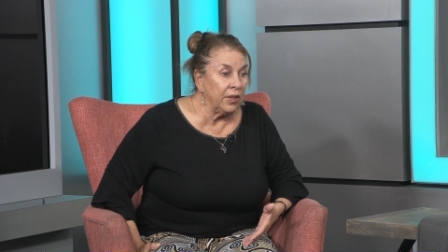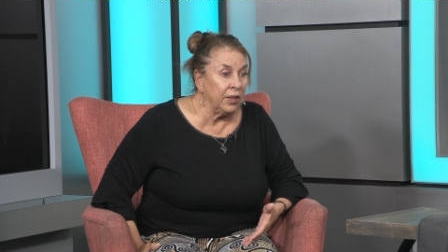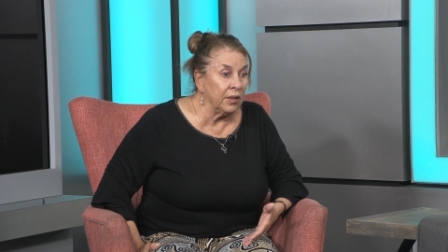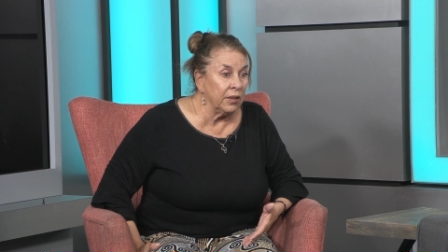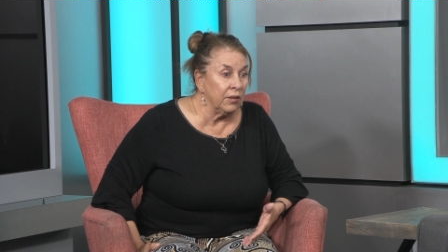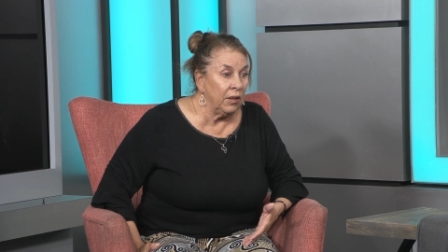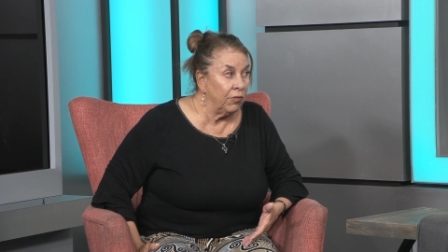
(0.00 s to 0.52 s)

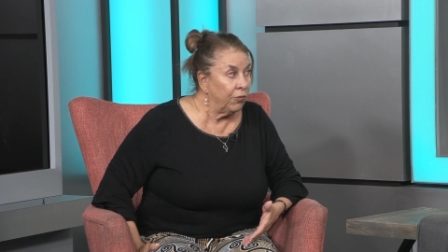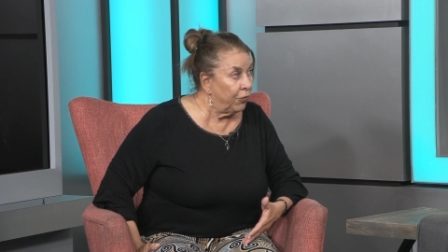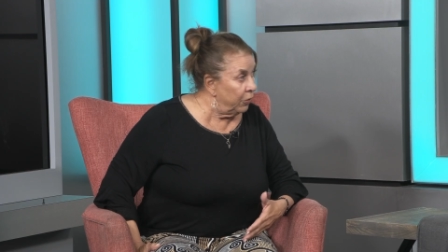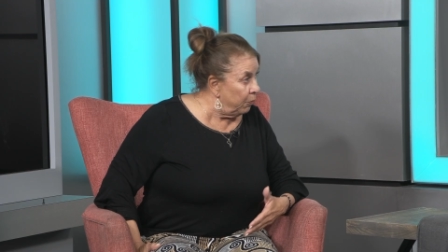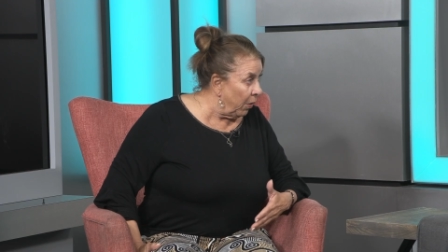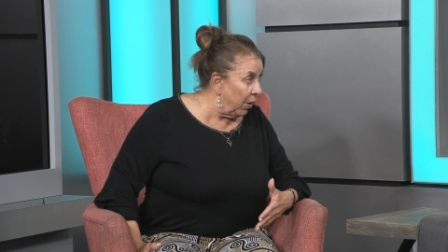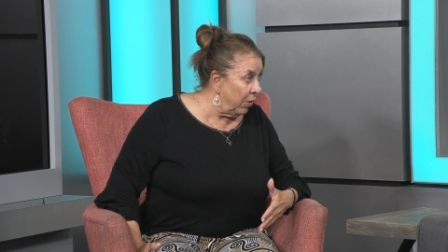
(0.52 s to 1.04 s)
in
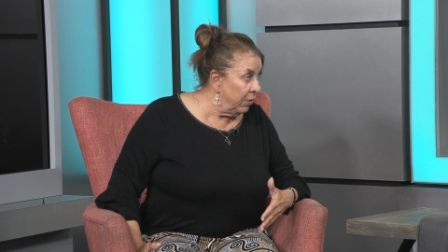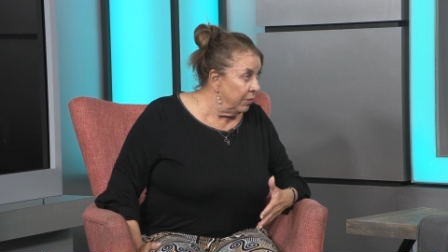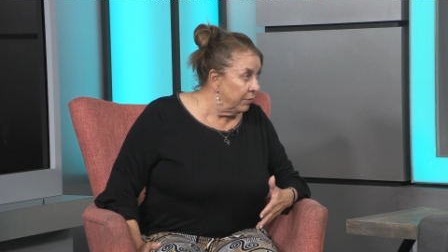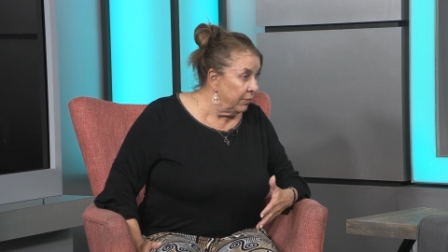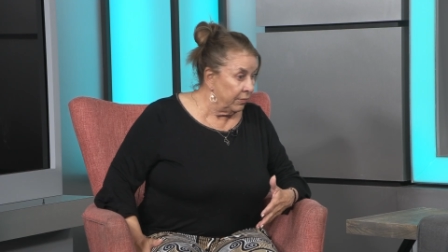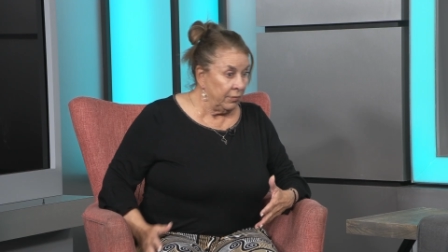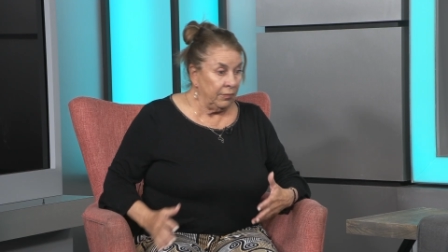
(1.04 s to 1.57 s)
football.
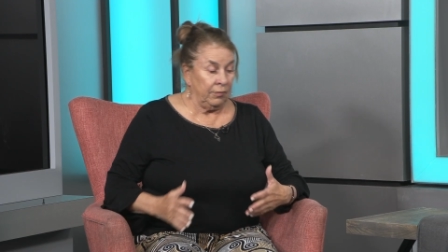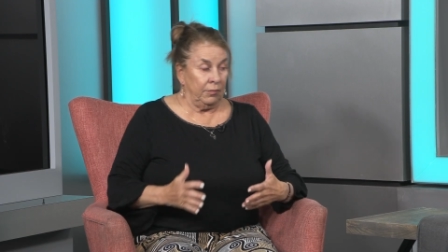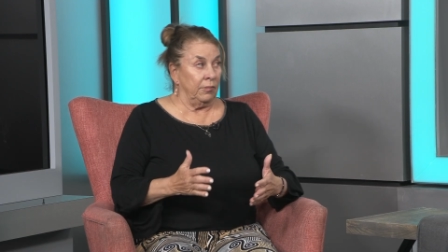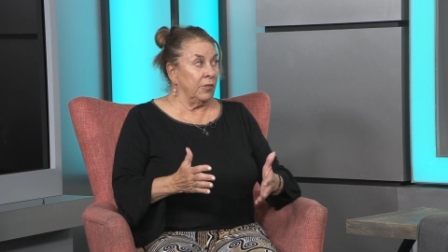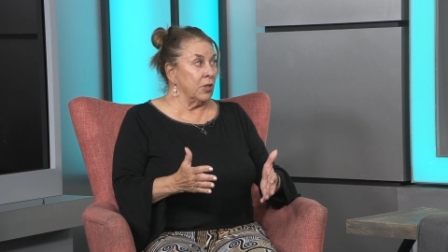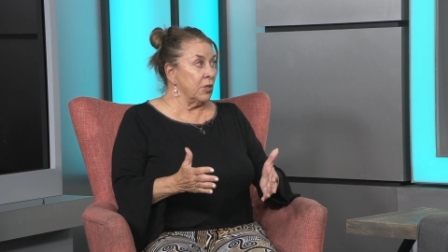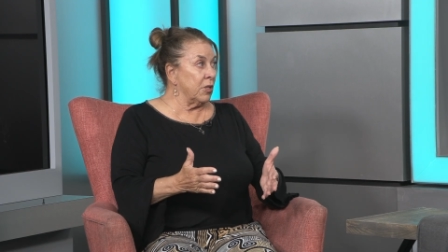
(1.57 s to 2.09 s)

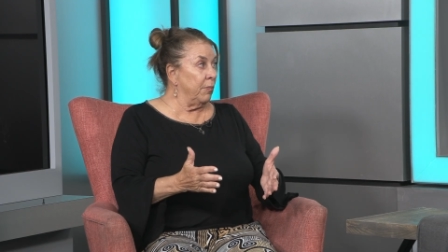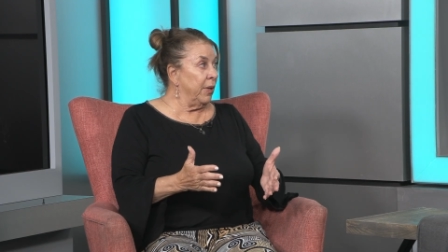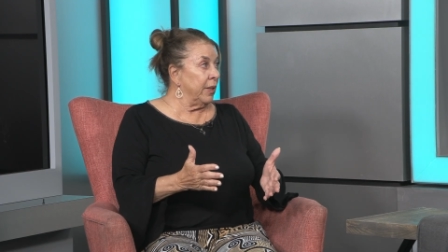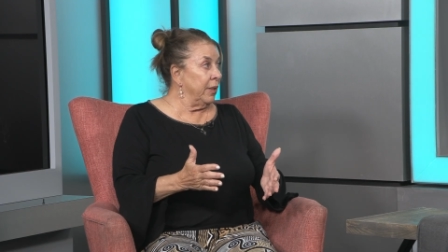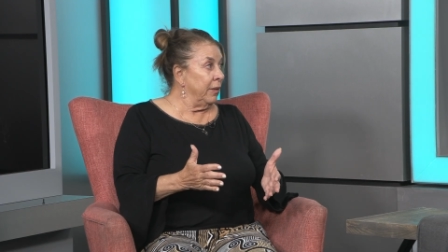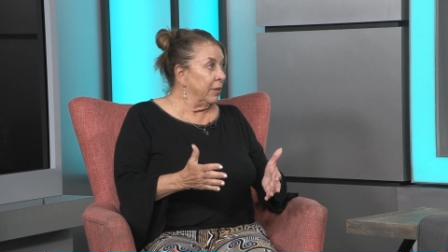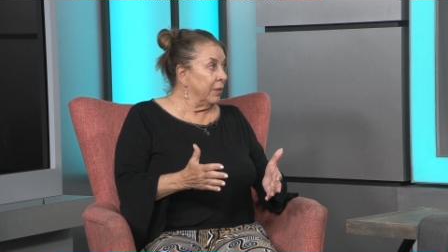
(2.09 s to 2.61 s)
There's some
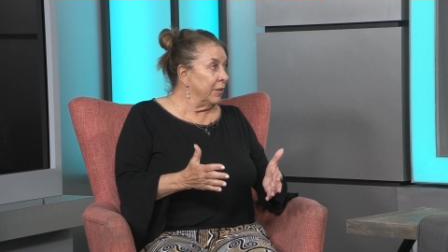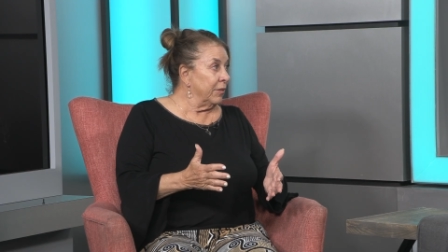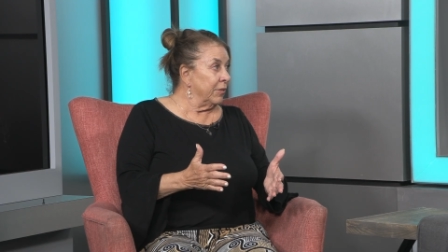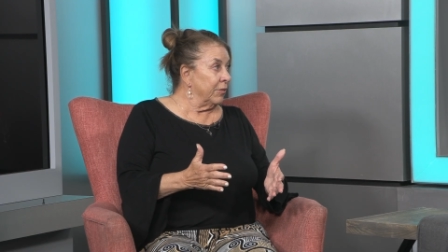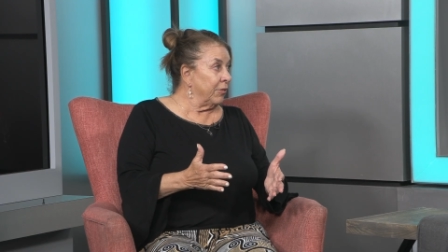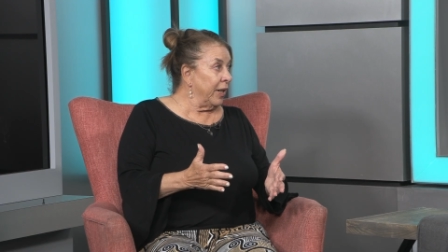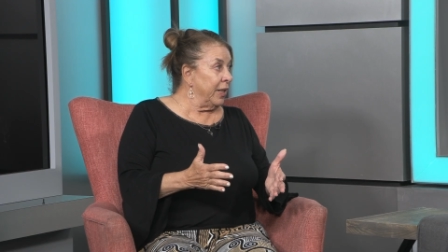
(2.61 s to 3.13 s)
money,
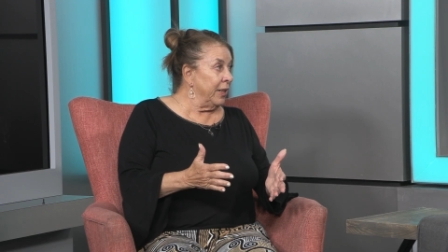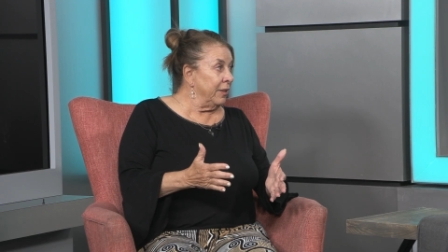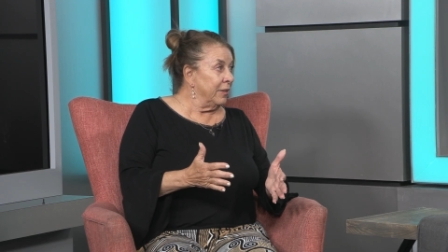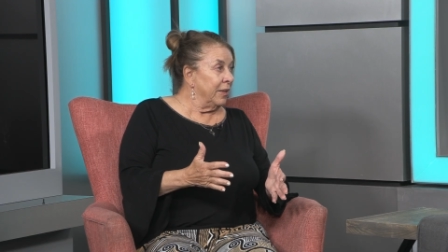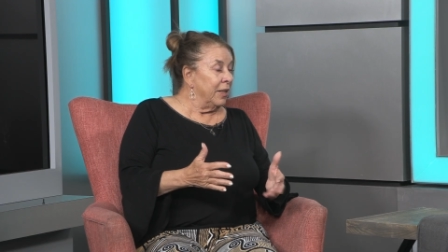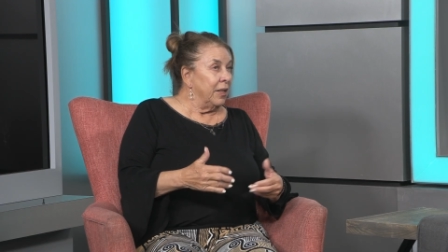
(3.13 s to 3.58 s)
right?